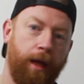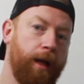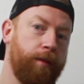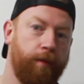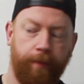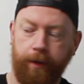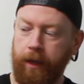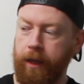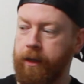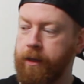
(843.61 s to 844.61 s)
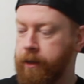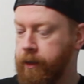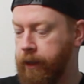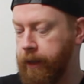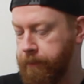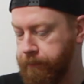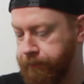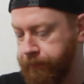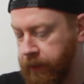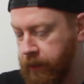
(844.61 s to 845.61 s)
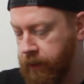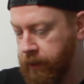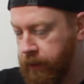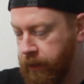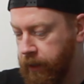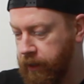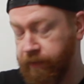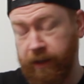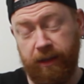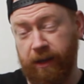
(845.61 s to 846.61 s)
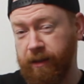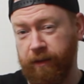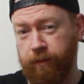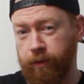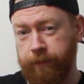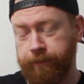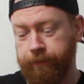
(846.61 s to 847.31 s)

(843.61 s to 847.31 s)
and summer kit, and it's fantastic for it.